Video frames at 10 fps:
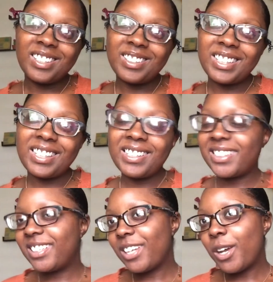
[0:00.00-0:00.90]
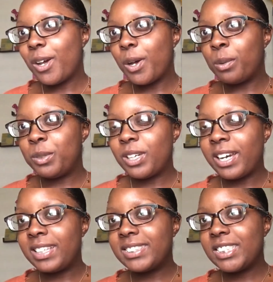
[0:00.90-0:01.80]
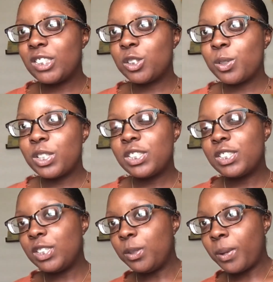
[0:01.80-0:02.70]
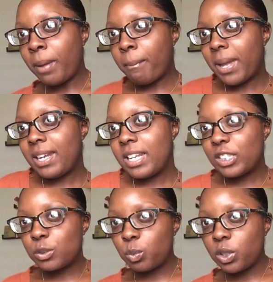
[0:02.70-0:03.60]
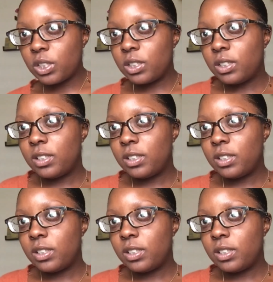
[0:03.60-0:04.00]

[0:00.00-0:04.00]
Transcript: Okay, hope you guys enjoy. See you in my next one.